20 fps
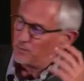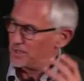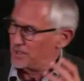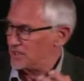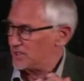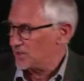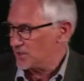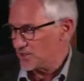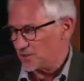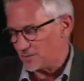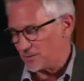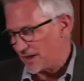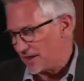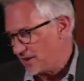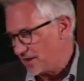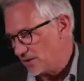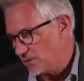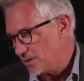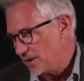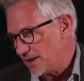we talked about,
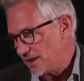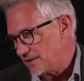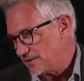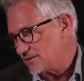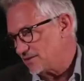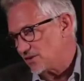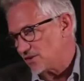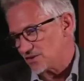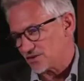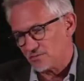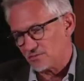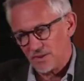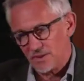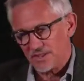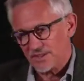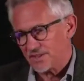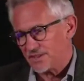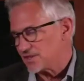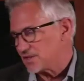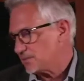yeah, you know, we had lots of
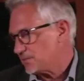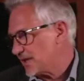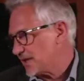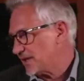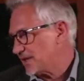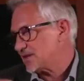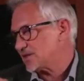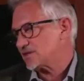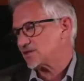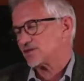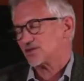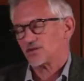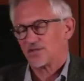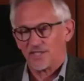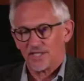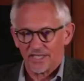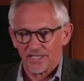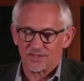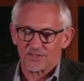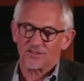meetings about this story,
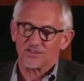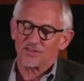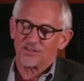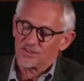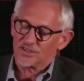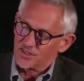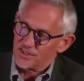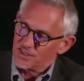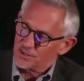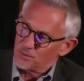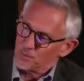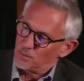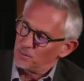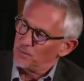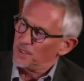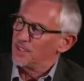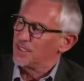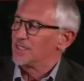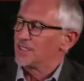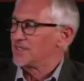that story. Does this one
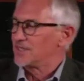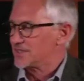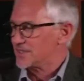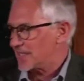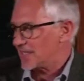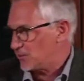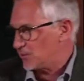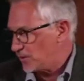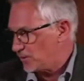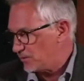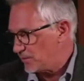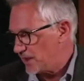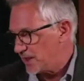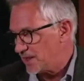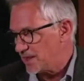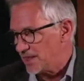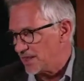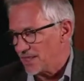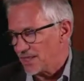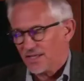make it? Does that one
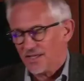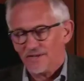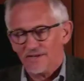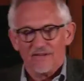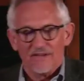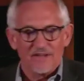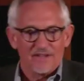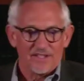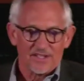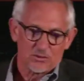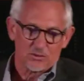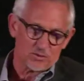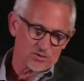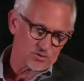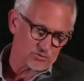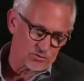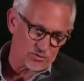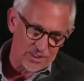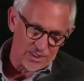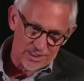make it? This was
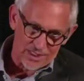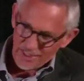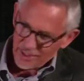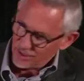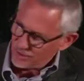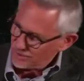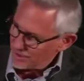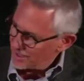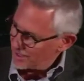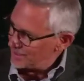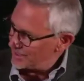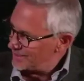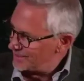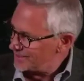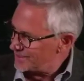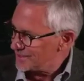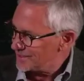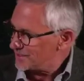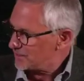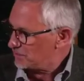really great.
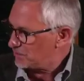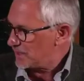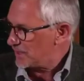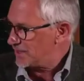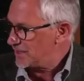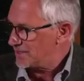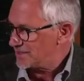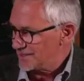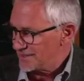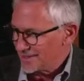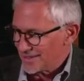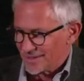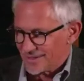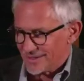This is amazing.